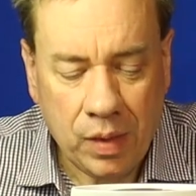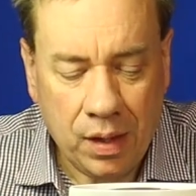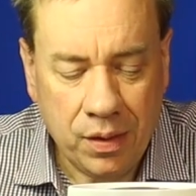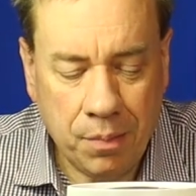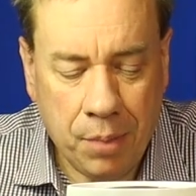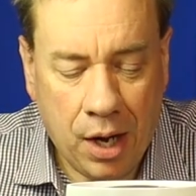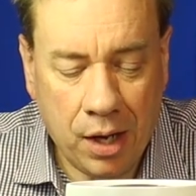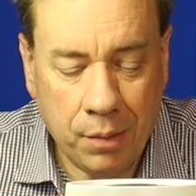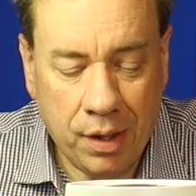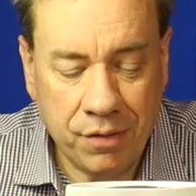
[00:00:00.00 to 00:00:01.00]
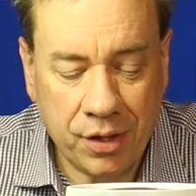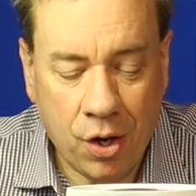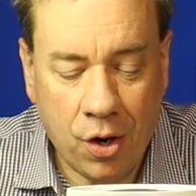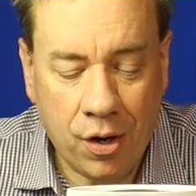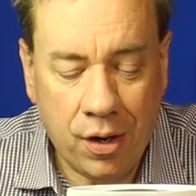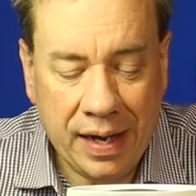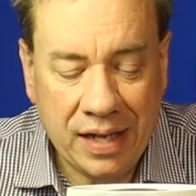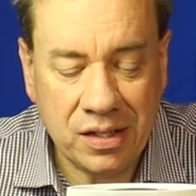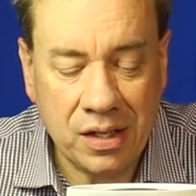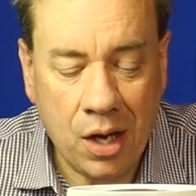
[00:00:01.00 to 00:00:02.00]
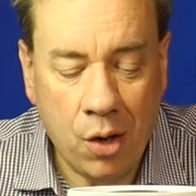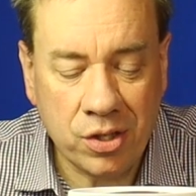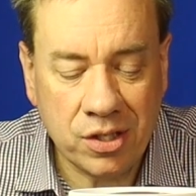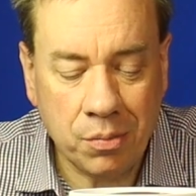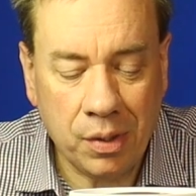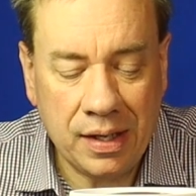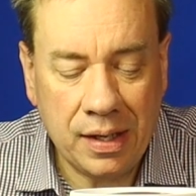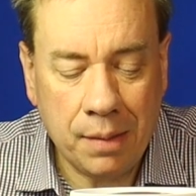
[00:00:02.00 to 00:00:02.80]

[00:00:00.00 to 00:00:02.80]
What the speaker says: The bottom of the card has noticeably